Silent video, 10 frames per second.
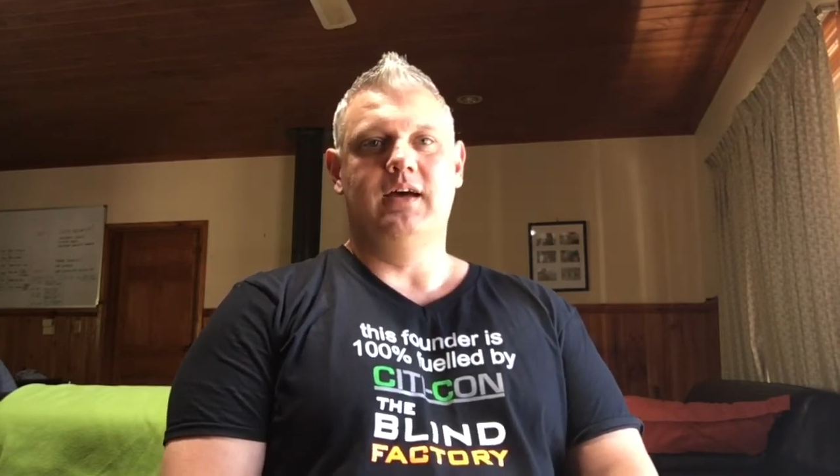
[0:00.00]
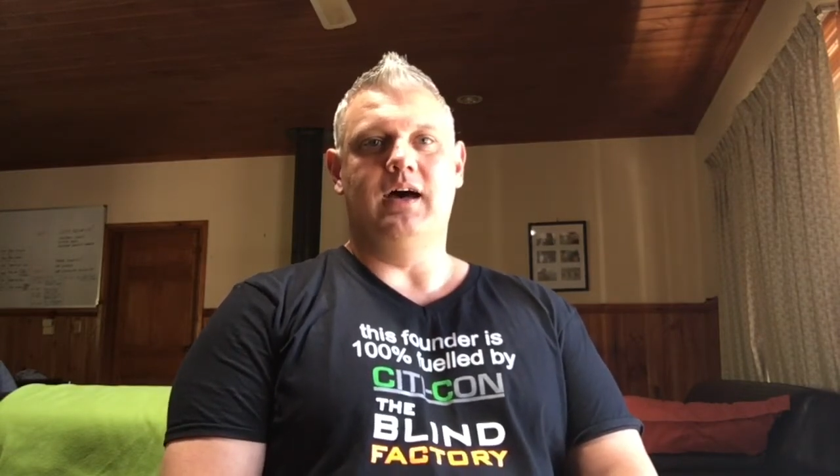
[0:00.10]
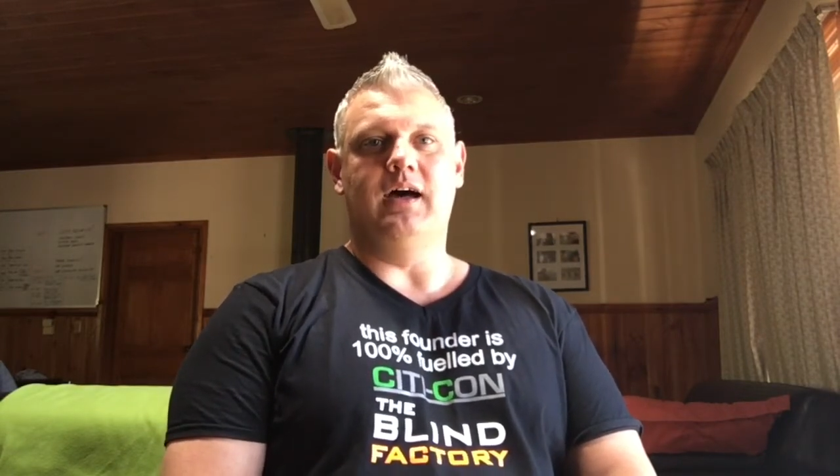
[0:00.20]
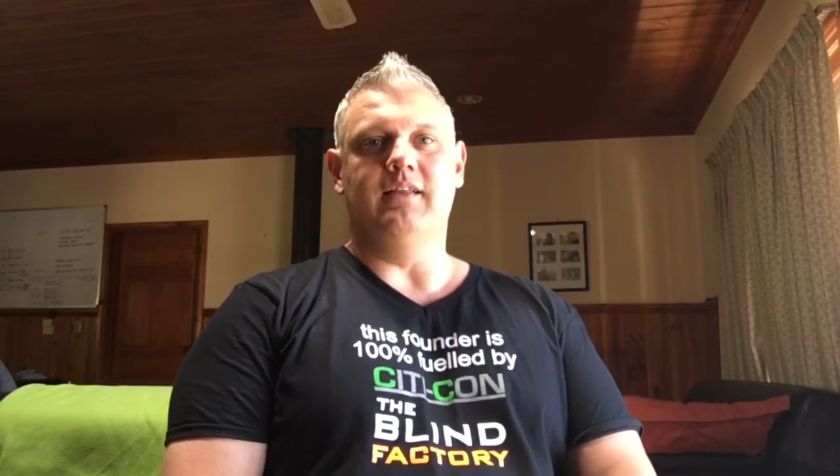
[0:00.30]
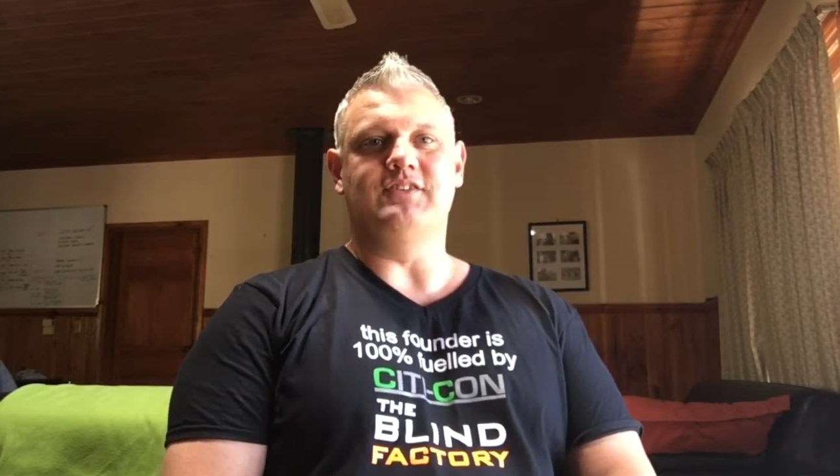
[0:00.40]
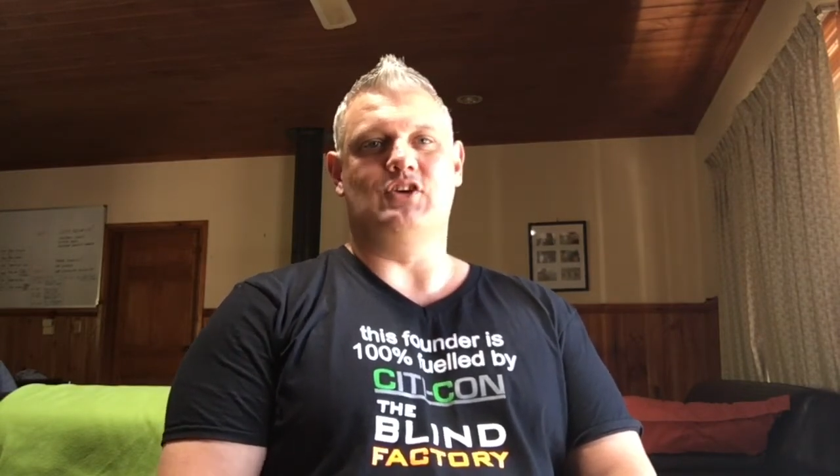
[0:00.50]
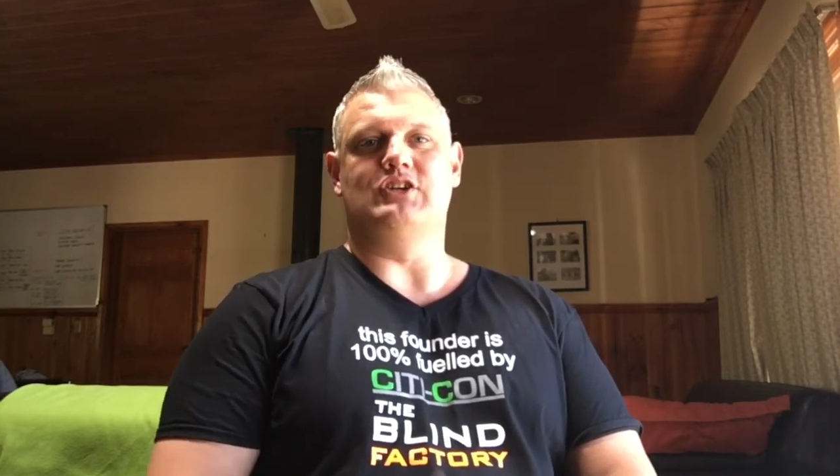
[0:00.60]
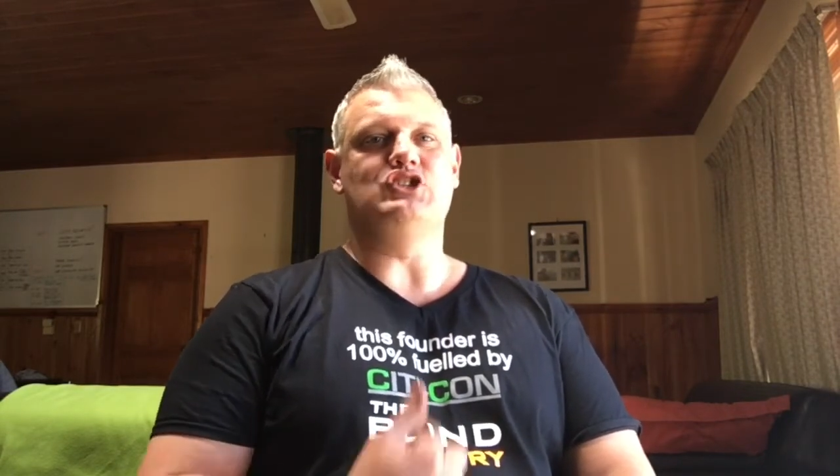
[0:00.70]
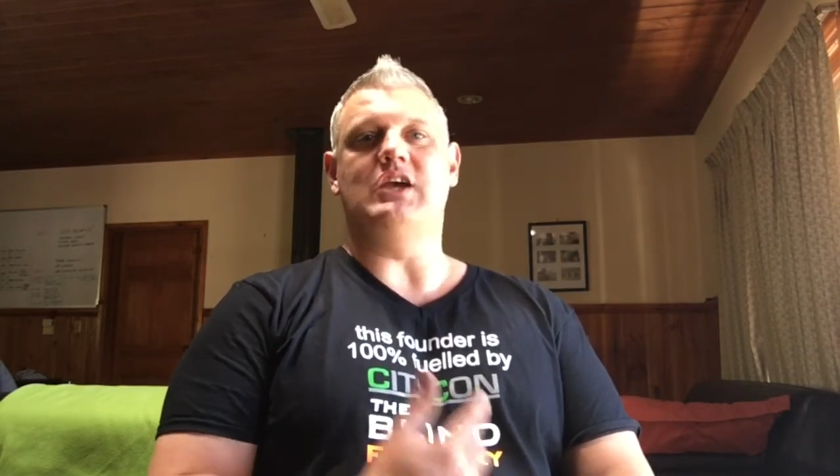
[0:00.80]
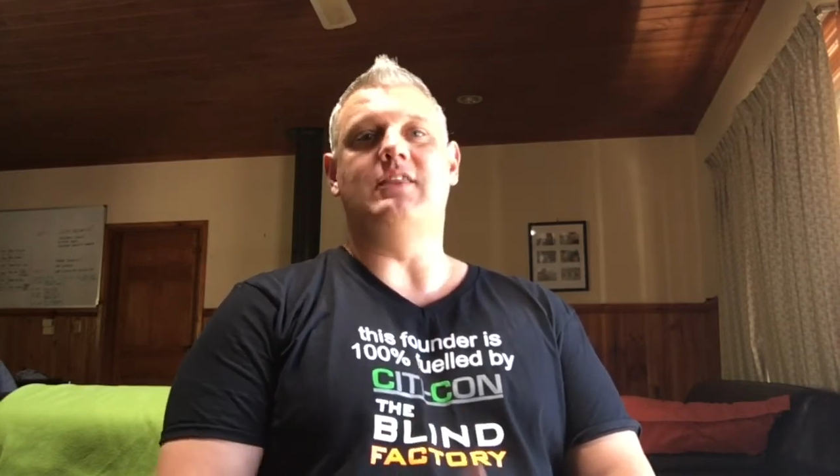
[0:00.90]
at least I
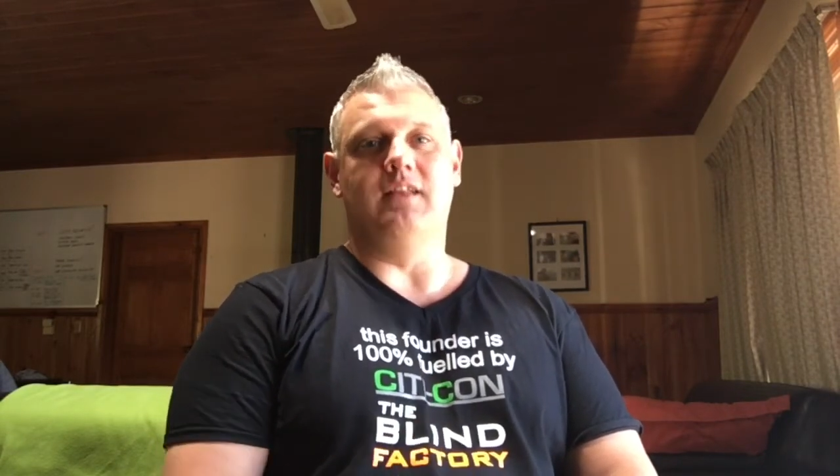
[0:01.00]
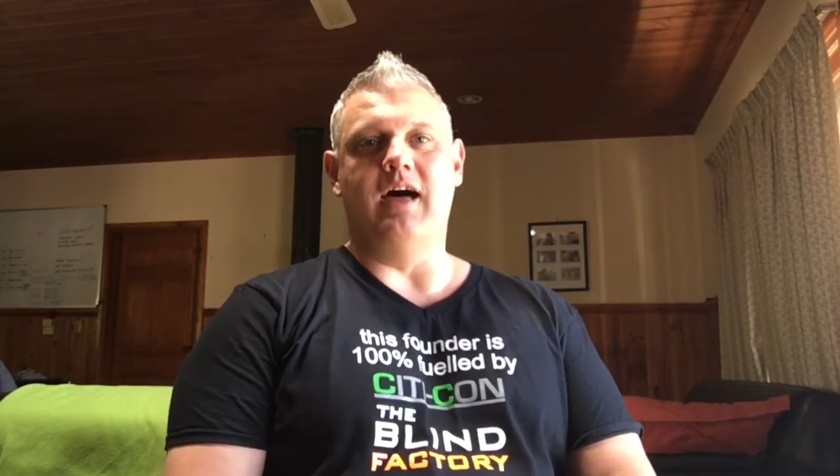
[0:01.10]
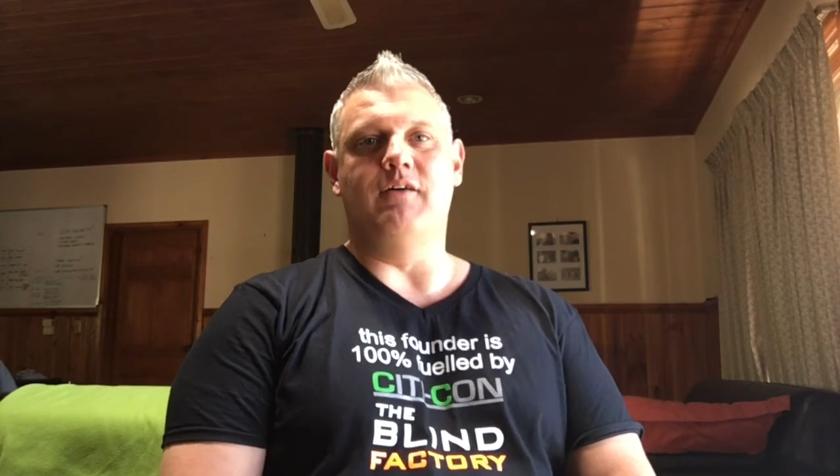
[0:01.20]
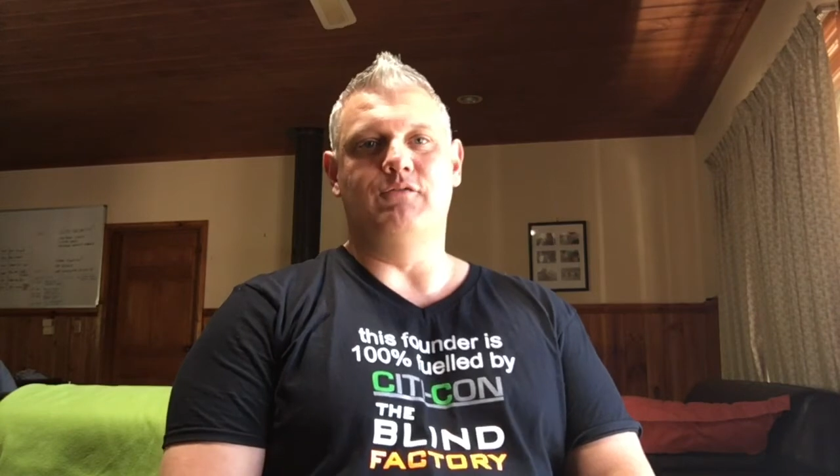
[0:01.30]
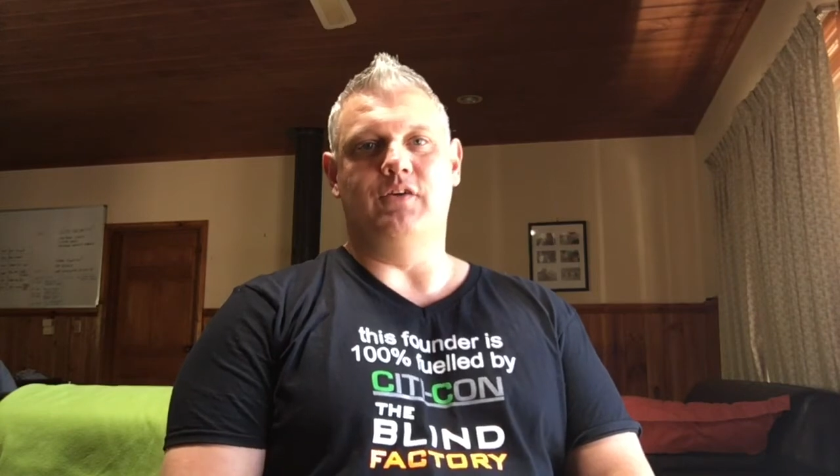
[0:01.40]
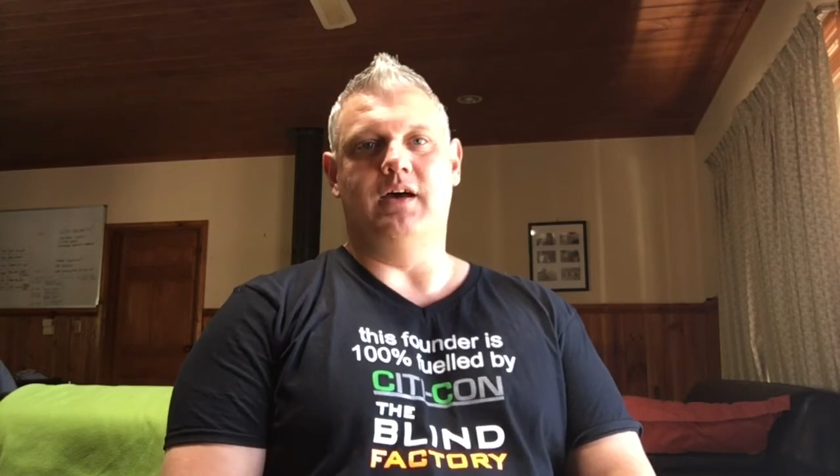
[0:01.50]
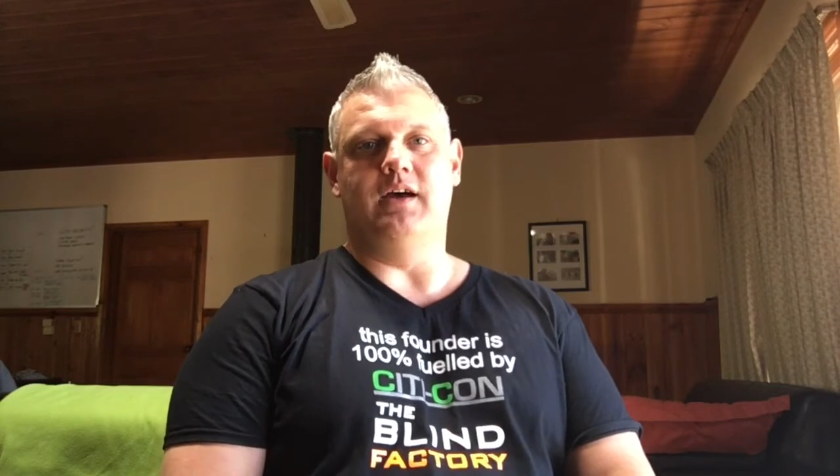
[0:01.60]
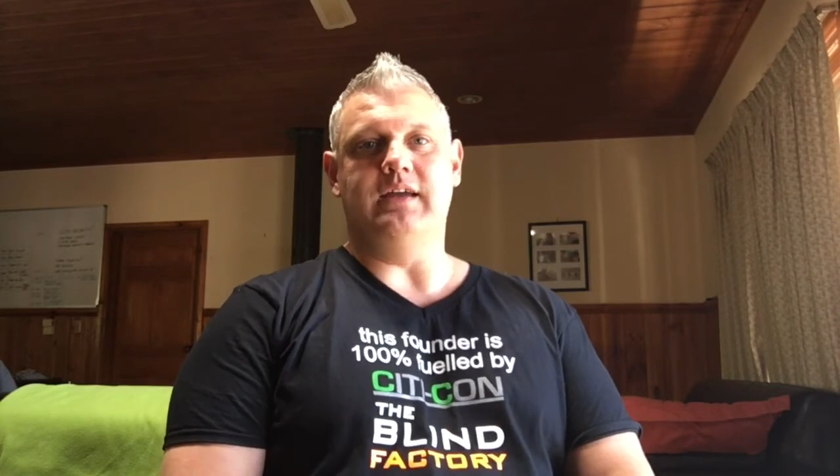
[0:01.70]
can share the love